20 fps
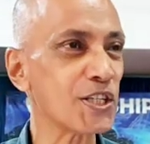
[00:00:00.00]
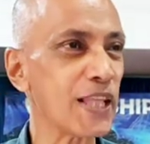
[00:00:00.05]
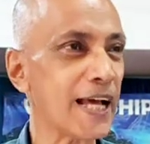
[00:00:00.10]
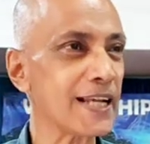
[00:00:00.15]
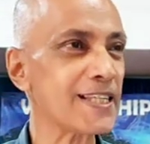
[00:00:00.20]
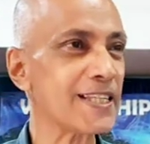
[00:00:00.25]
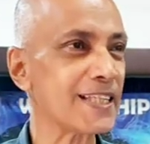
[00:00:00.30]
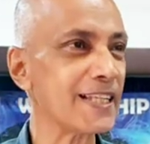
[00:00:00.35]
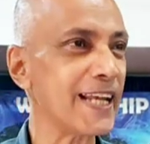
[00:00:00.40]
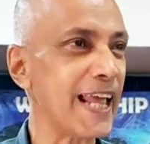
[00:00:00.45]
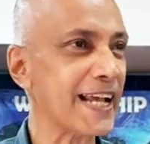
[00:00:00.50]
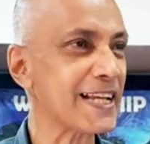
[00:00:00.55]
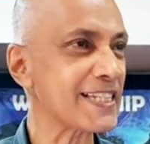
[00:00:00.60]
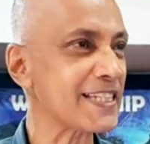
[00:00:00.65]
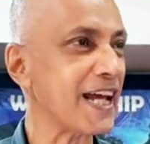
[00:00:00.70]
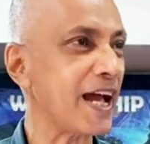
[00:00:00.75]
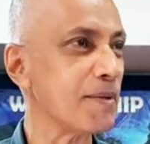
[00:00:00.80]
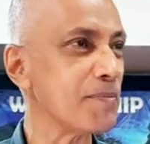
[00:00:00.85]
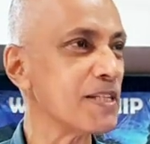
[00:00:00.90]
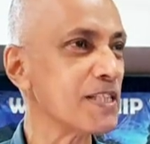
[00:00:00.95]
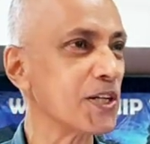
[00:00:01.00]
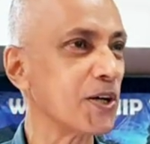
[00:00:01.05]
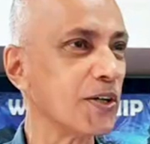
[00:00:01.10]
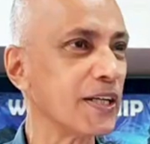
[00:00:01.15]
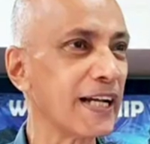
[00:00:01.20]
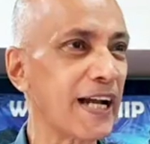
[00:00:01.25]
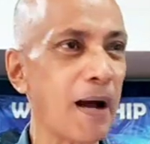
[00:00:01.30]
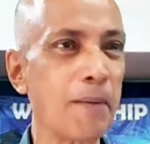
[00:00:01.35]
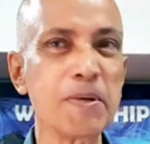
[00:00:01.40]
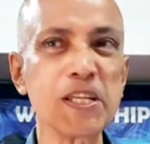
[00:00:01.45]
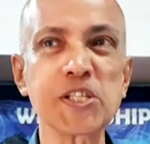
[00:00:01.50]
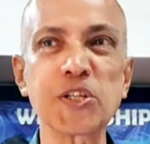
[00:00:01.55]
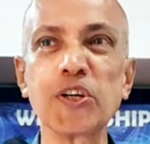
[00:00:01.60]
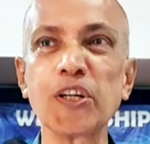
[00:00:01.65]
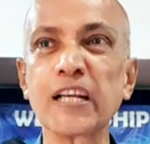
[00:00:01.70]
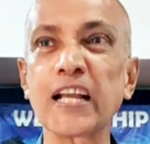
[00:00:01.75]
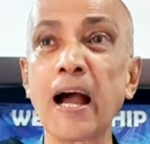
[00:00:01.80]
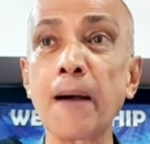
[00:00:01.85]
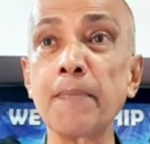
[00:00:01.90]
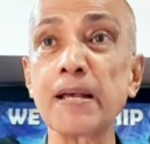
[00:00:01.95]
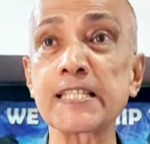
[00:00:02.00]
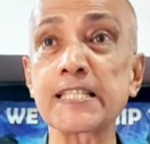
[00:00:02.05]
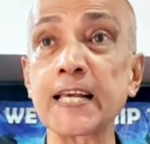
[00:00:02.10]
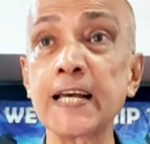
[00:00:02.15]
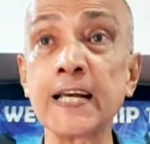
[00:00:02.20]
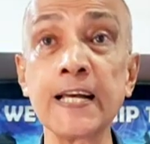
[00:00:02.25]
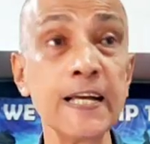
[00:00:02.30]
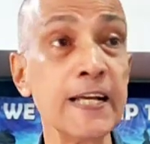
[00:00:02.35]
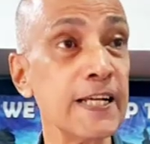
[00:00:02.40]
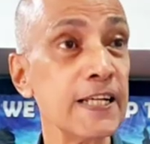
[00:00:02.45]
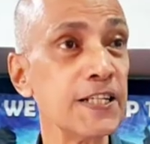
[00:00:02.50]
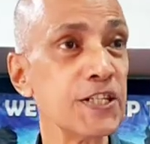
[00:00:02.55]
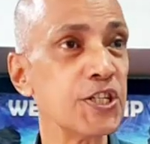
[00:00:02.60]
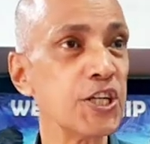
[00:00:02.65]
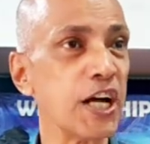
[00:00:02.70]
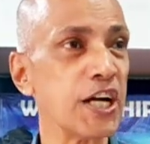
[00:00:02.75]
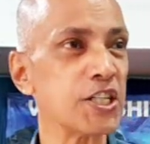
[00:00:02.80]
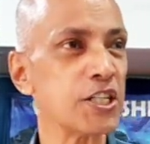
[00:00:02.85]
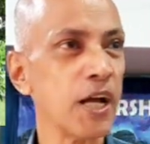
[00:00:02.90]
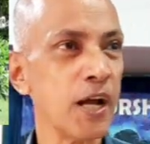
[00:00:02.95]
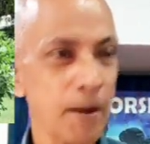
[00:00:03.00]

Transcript: That's the next time he's going to come. He's going to come as a judge.